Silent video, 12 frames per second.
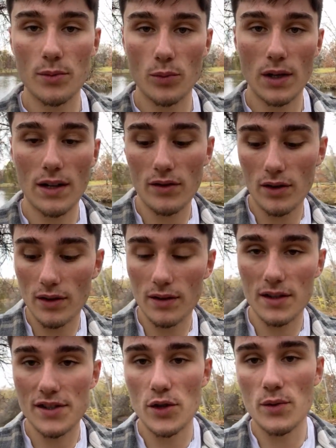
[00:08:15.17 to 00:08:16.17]
whatever
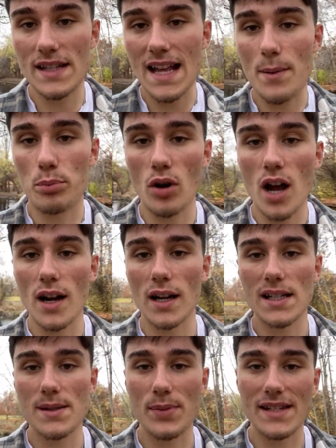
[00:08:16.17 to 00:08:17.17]
suits that product
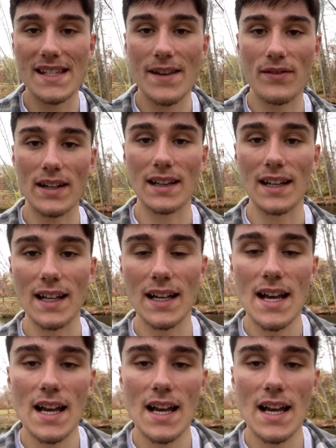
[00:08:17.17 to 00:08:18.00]
specifically,